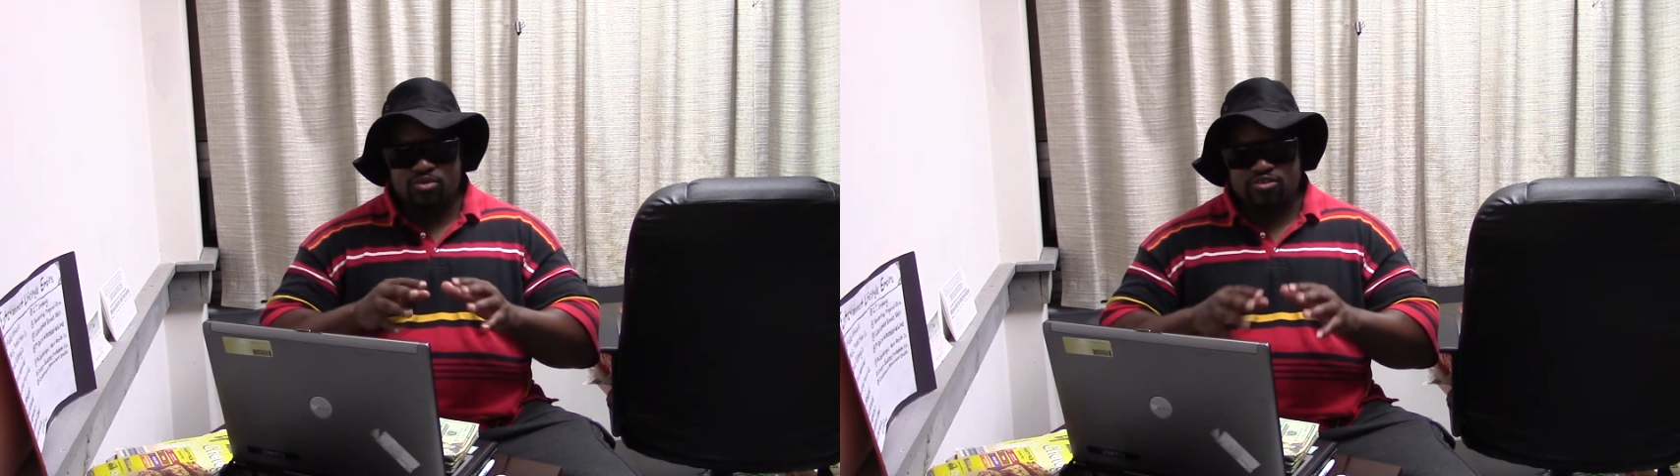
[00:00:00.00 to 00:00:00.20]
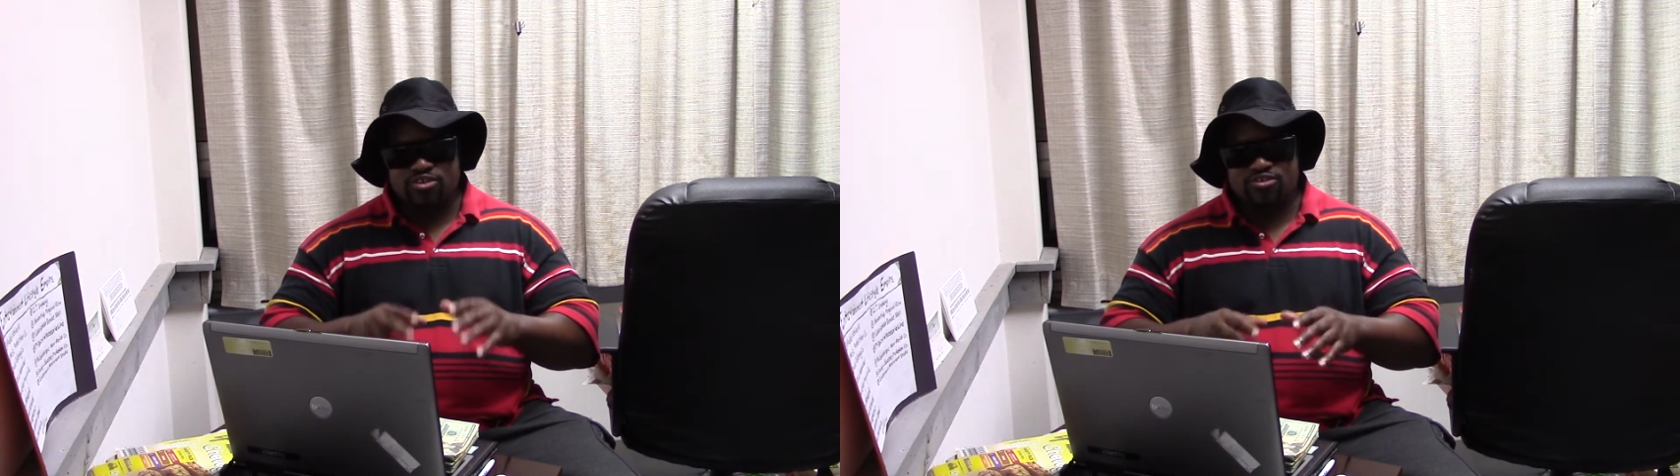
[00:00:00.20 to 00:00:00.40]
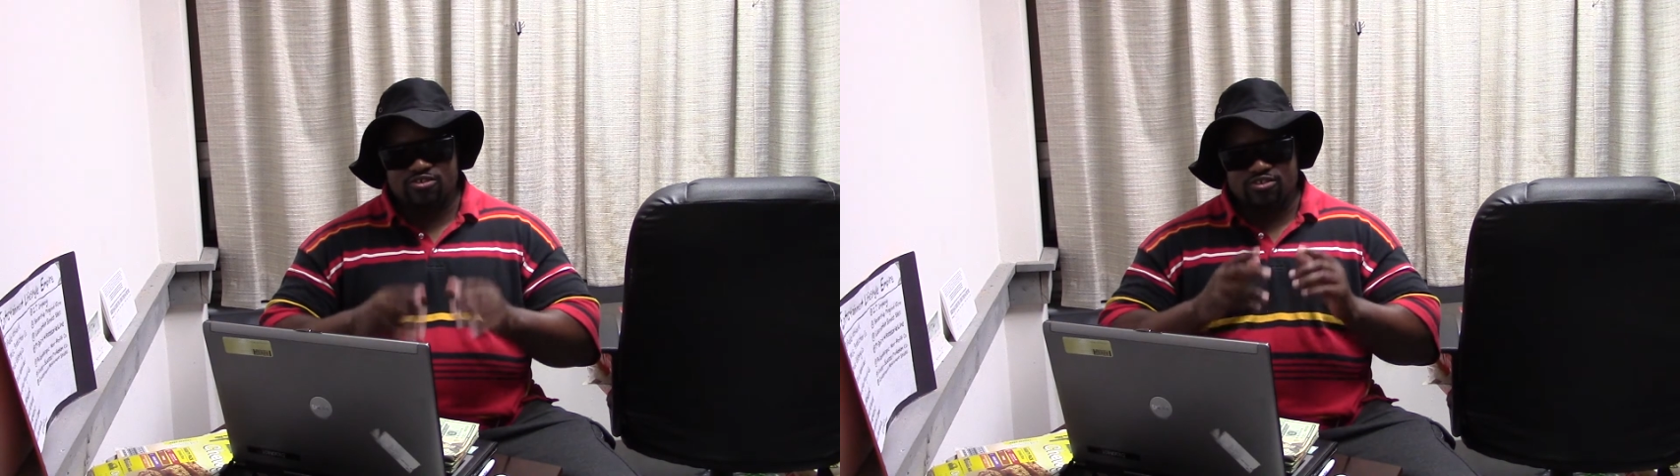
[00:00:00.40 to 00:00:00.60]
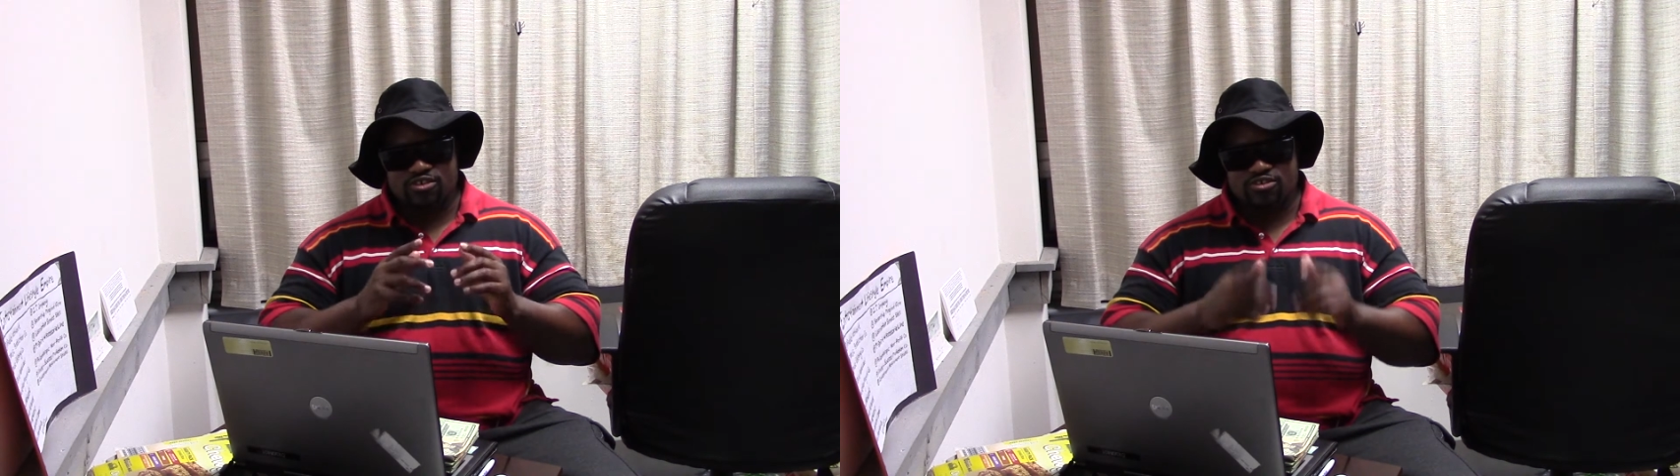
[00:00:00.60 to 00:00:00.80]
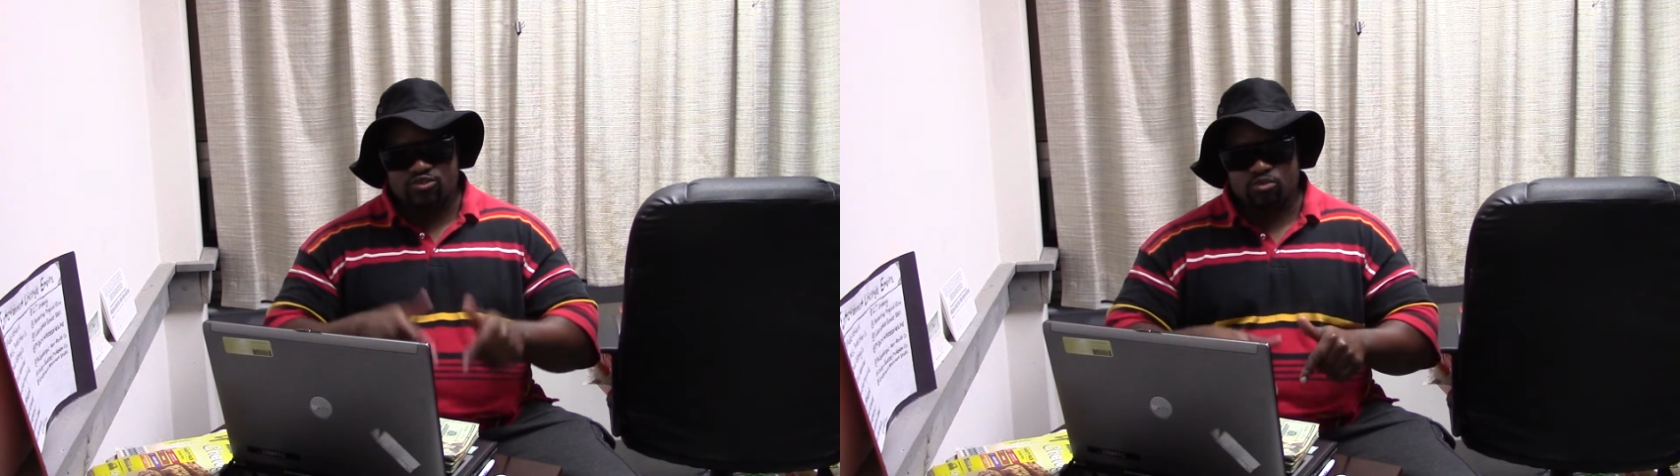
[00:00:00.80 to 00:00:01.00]
musicians,
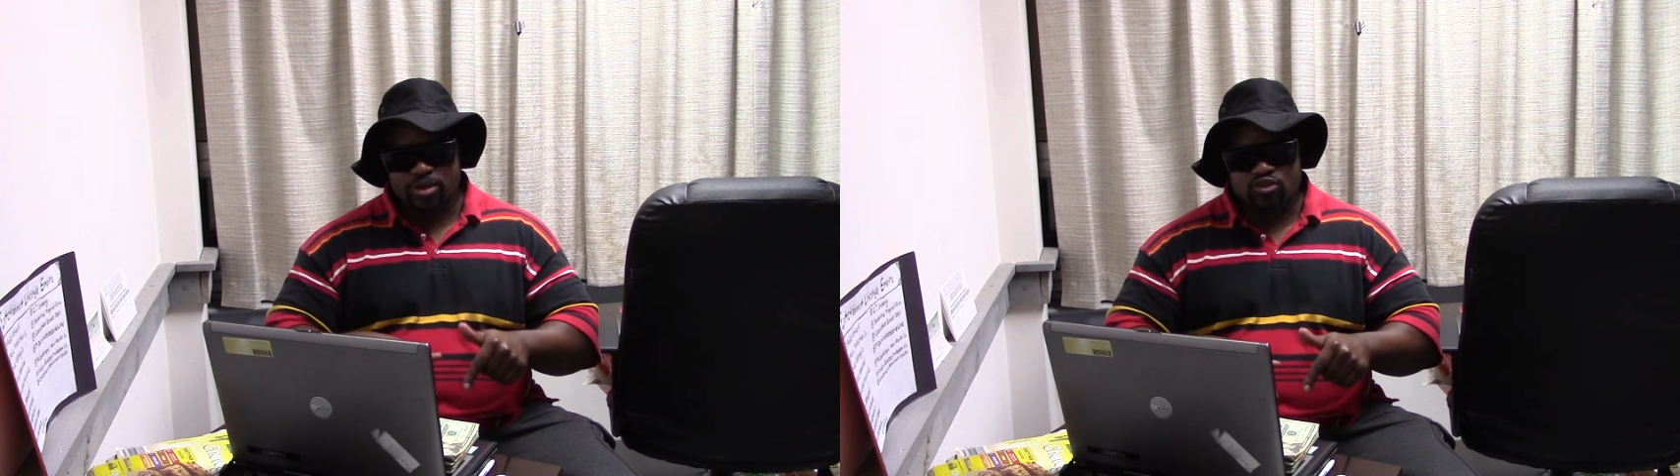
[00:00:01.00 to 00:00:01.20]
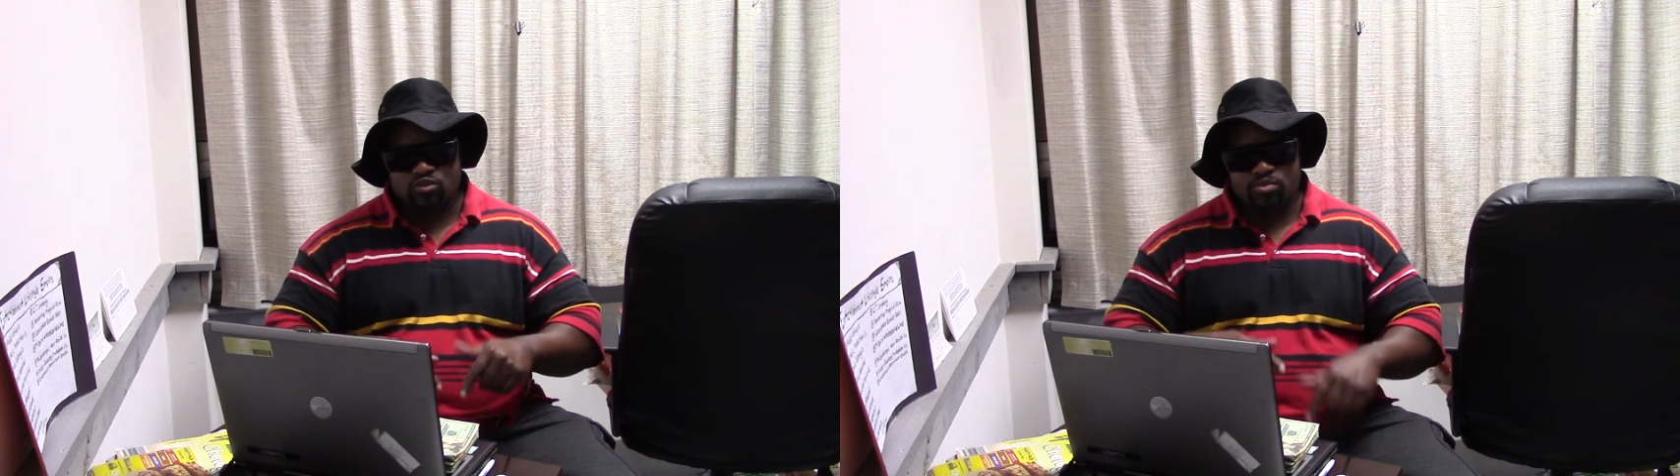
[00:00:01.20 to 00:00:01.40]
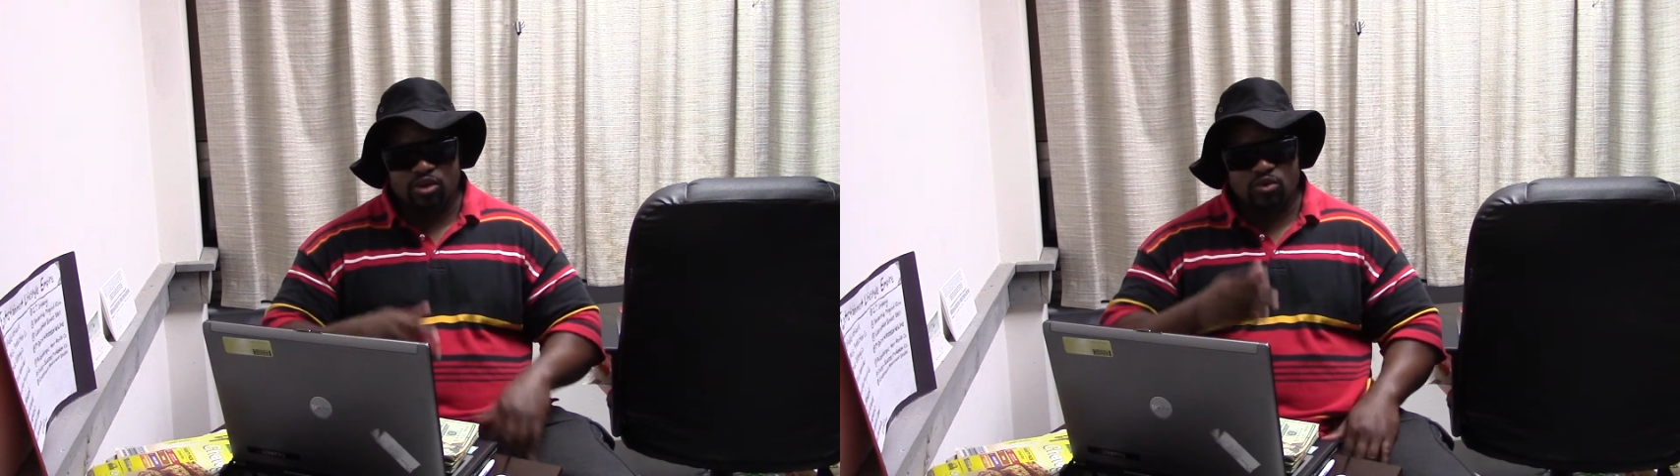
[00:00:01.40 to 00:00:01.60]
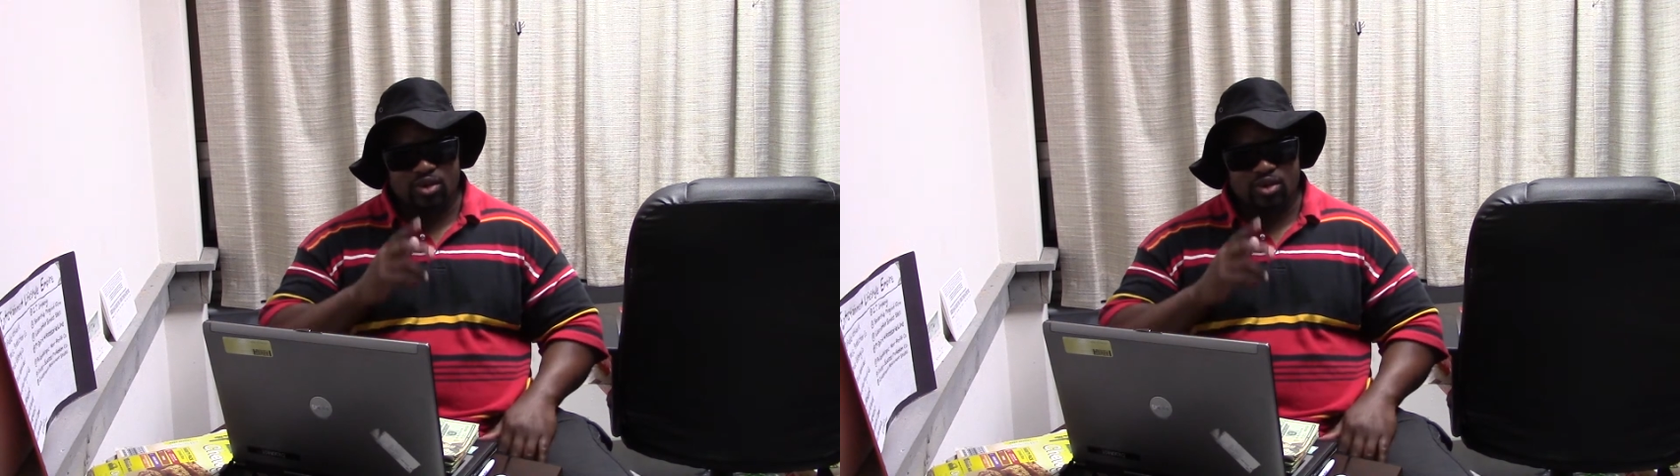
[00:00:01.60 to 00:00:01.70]
there's instrumentals below.